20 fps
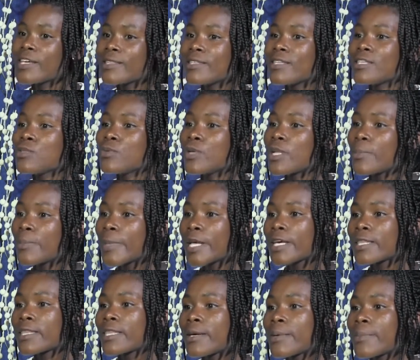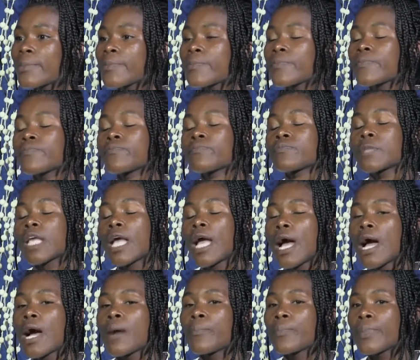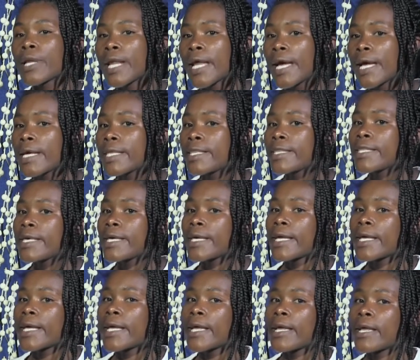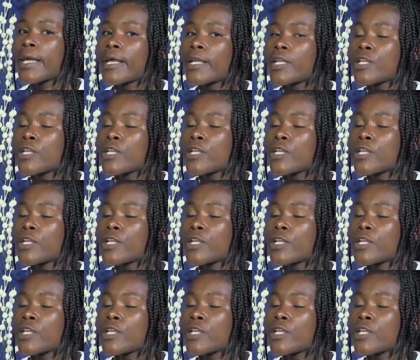This will make them apply the